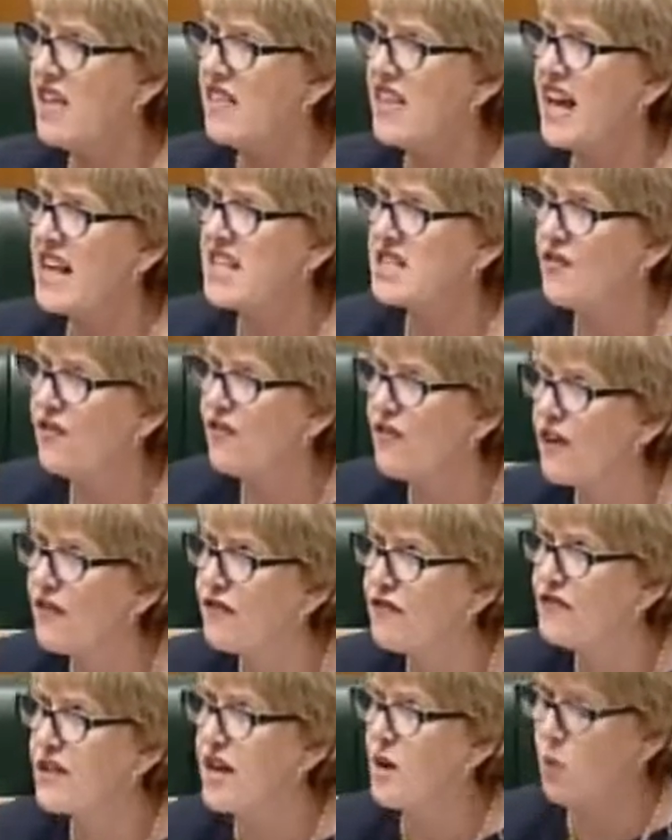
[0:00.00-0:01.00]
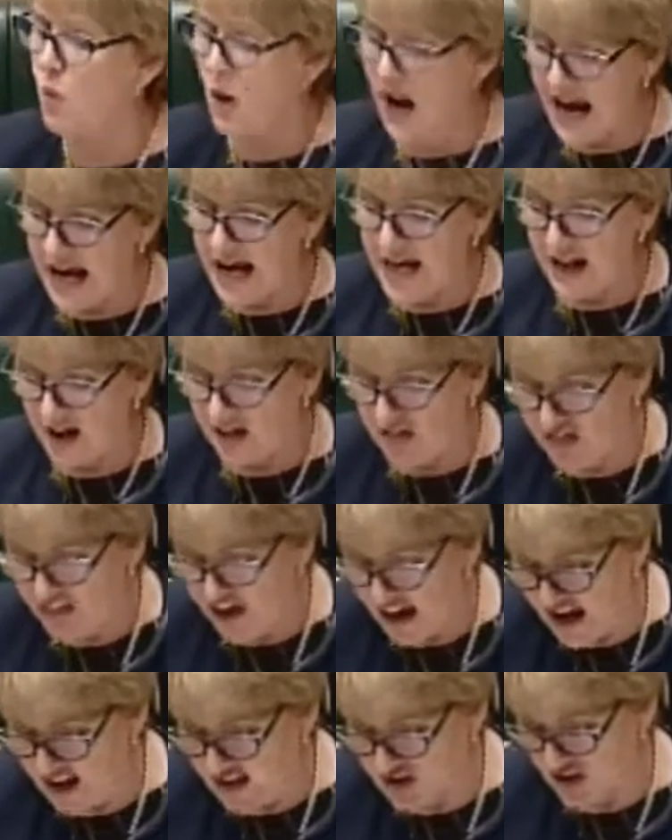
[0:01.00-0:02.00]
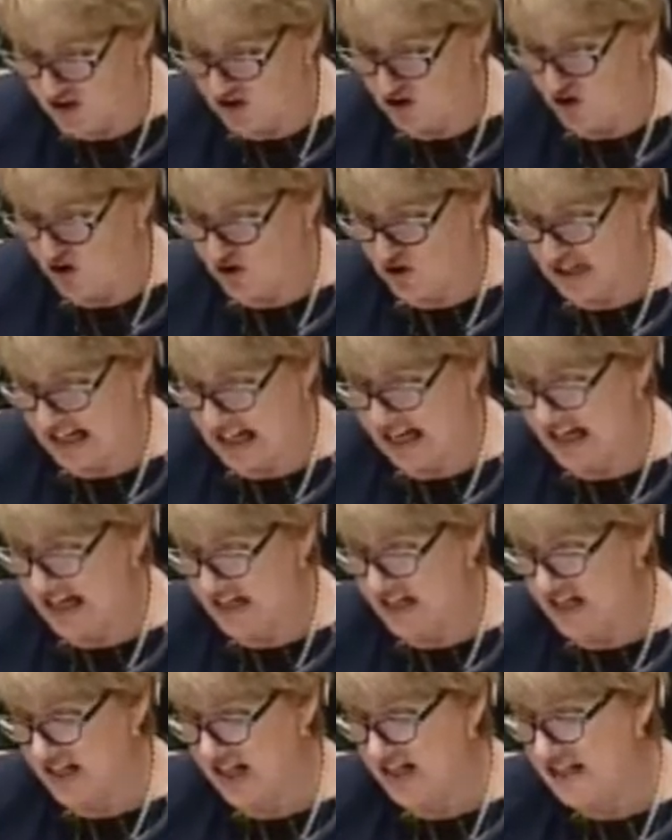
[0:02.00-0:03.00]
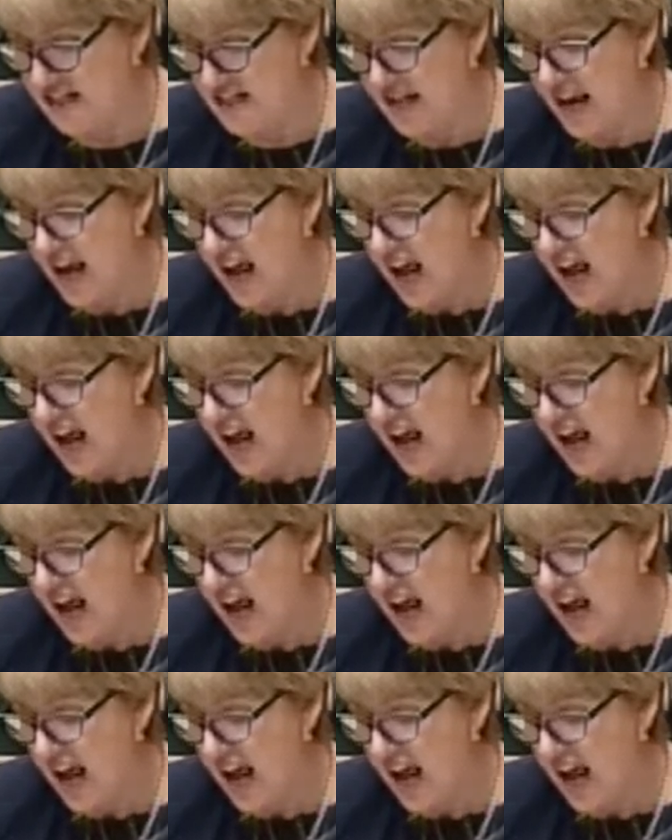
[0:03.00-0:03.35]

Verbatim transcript: That's 51,000 New Zealanders